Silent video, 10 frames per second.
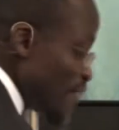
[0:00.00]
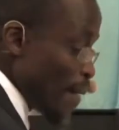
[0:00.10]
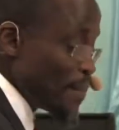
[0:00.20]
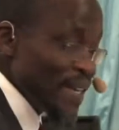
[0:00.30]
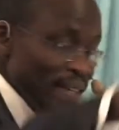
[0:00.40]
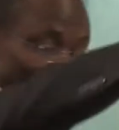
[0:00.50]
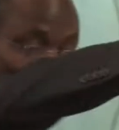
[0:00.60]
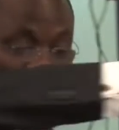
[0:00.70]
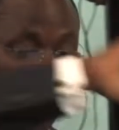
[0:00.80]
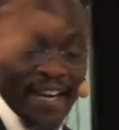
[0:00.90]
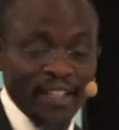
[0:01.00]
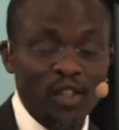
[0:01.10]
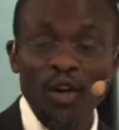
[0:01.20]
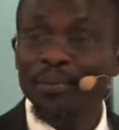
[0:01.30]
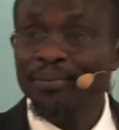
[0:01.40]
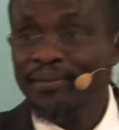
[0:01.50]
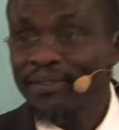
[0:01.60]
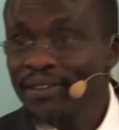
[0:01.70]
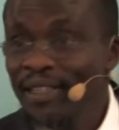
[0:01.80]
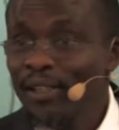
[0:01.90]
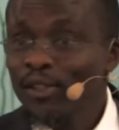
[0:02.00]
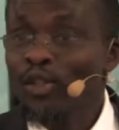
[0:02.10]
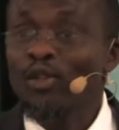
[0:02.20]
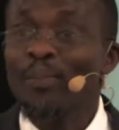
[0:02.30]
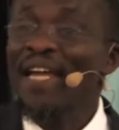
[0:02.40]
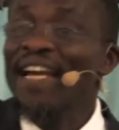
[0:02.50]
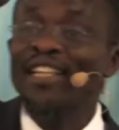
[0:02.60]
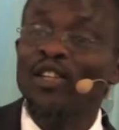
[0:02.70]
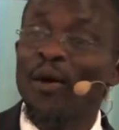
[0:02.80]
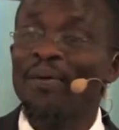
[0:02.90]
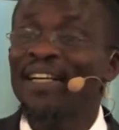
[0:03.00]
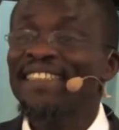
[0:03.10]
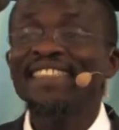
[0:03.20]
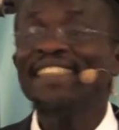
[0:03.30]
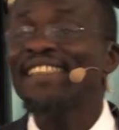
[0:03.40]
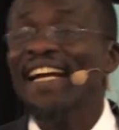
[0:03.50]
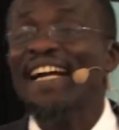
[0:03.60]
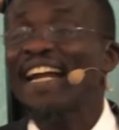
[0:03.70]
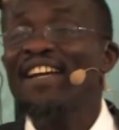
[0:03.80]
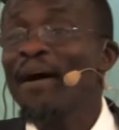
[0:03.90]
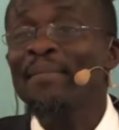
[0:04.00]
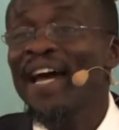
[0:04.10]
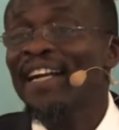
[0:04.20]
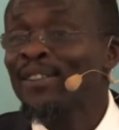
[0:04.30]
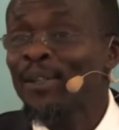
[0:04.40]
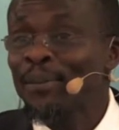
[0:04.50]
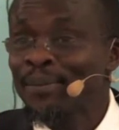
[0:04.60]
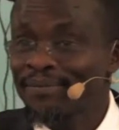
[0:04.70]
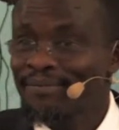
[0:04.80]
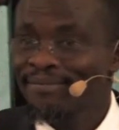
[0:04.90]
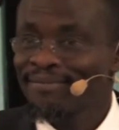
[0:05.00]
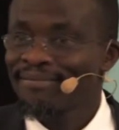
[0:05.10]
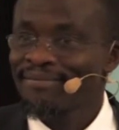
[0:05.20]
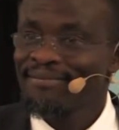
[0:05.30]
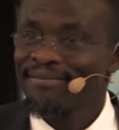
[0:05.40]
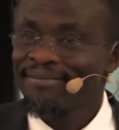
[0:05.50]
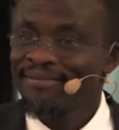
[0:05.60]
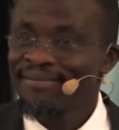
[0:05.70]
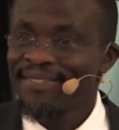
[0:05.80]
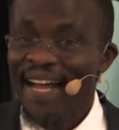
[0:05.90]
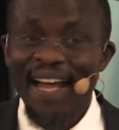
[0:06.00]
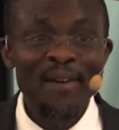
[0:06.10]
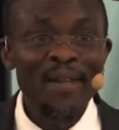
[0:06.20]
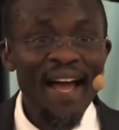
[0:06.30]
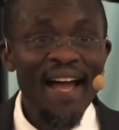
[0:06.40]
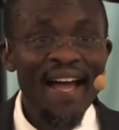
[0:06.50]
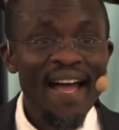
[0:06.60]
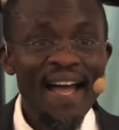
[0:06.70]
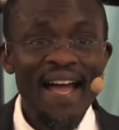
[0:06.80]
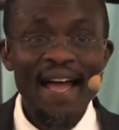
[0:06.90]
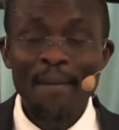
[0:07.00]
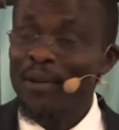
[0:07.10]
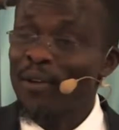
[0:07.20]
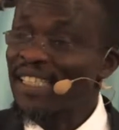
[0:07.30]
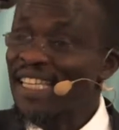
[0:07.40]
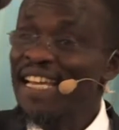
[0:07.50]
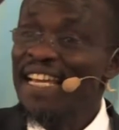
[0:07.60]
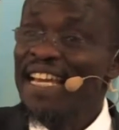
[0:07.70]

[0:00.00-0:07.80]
never be at the top. So to be at the top, children can never be at the top. Hallelujah. Because he say,